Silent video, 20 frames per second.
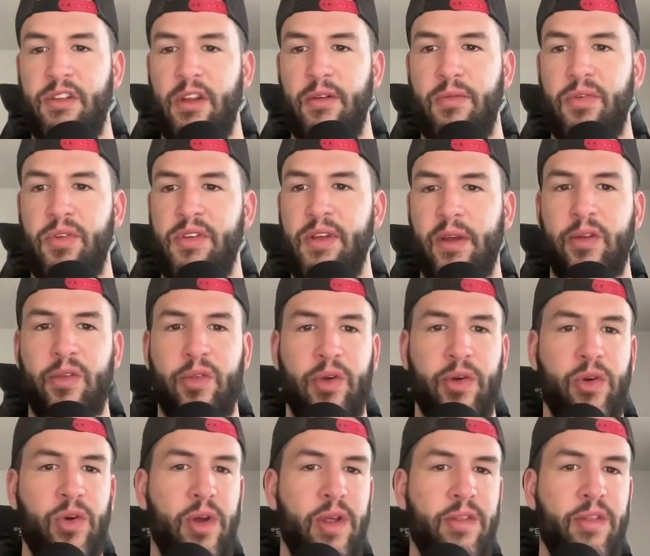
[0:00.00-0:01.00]
And if we take a look
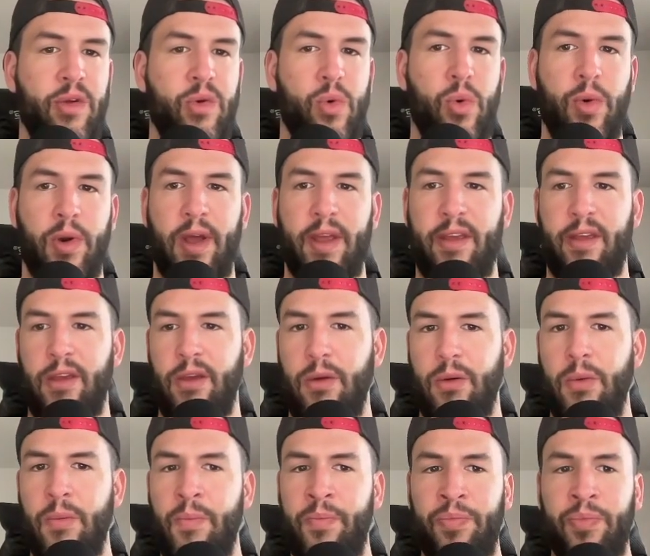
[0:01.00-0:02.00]
at the Court I
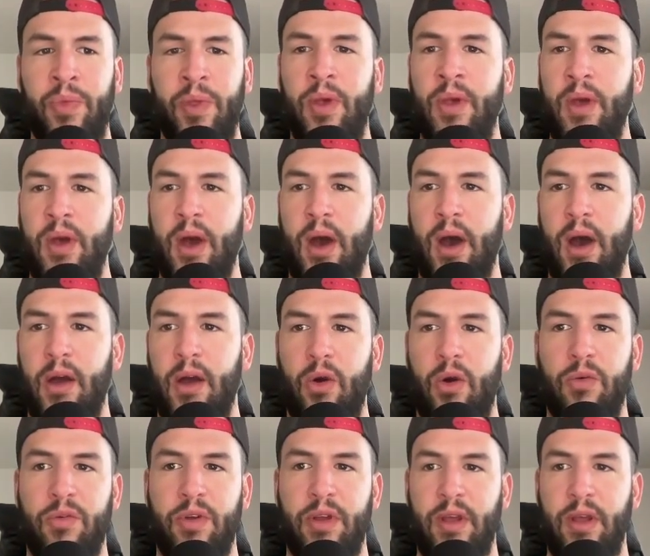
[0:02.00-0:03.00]
Q uh,
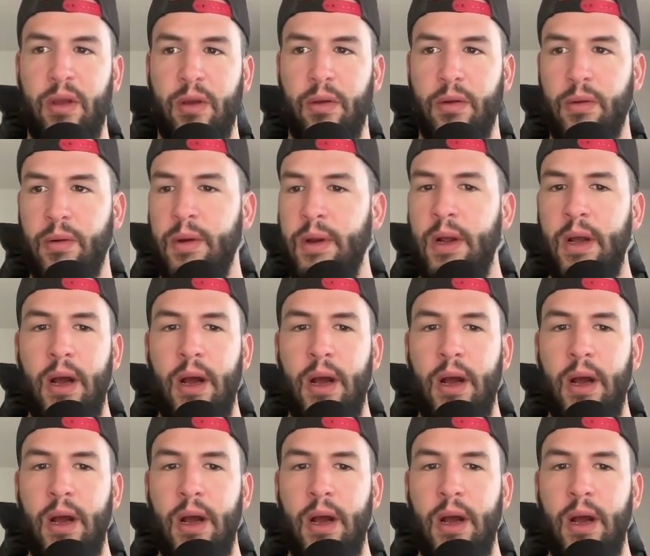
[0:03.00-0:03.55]
over here,